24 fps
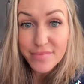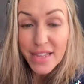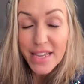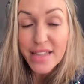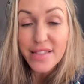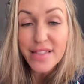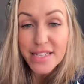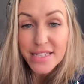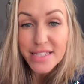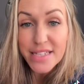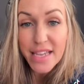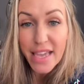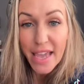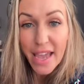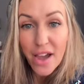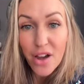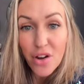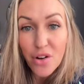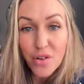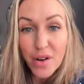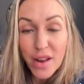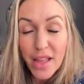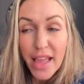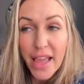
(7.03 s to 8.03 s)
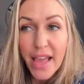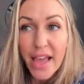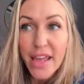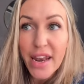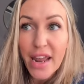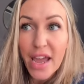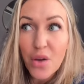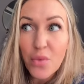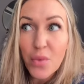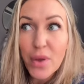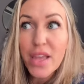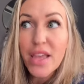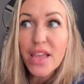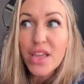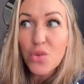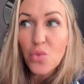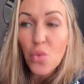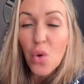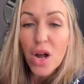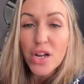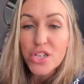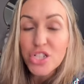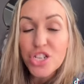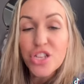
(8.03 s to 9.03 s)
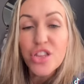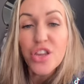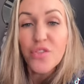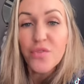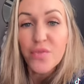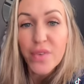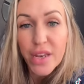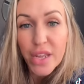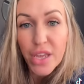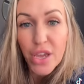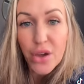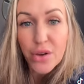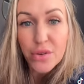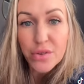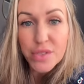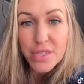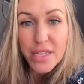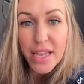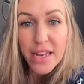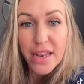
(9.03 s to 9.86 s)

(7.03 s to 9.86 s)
in this account and I went and watched their videos.